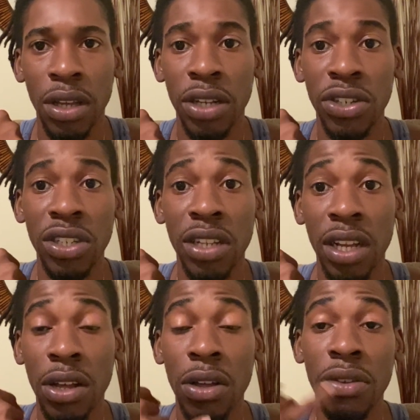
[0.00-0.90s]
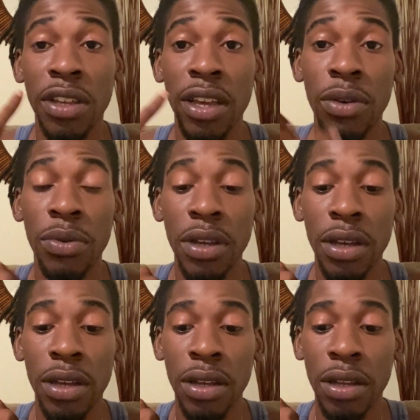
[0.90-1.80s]
She's like, oh yeah, we
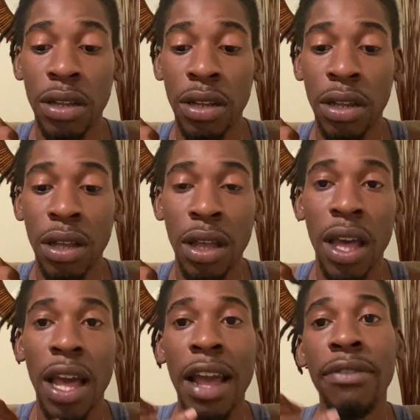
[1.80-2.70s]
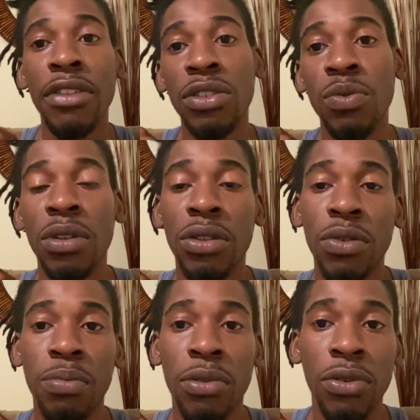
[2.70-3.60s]
have this one little
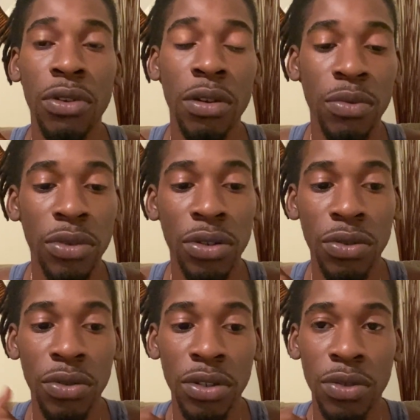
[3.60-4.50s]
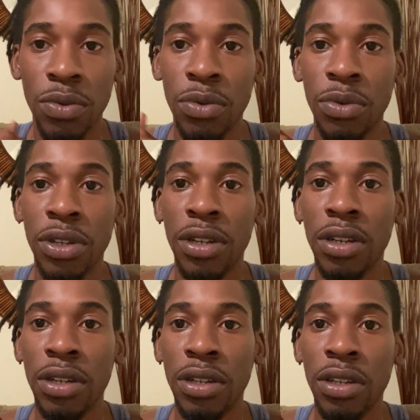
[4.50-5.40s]
program, we can do this
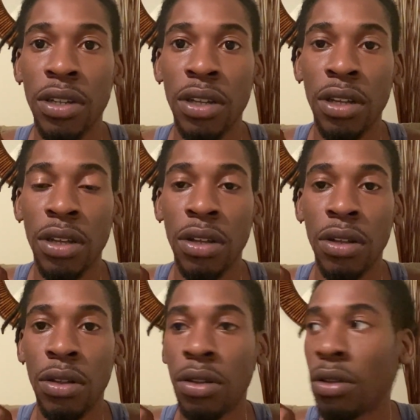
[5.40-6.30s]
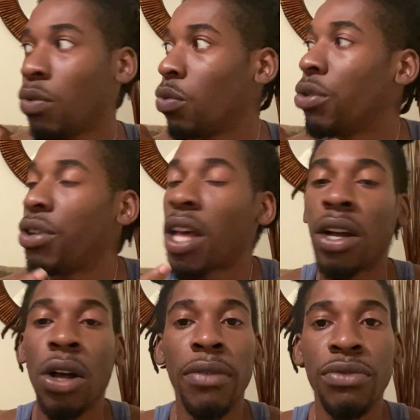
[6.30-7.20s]
where we'll knock
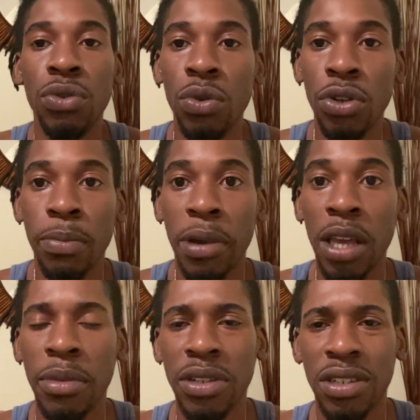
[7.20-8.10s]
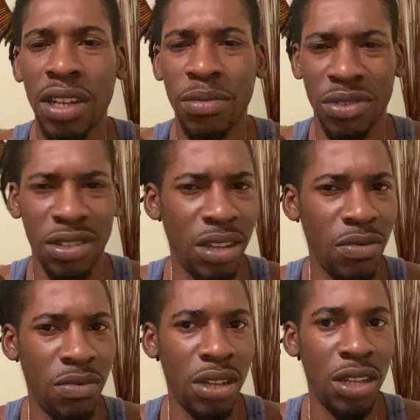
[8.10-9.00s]
off 2 of your payments. And I'm just like,
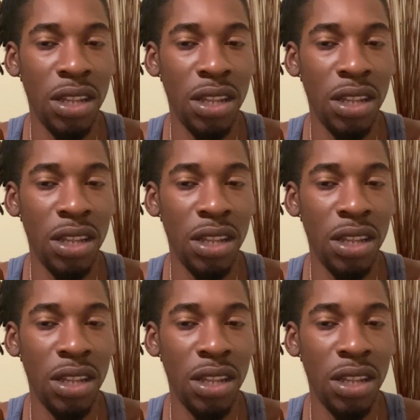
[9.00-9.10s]
what?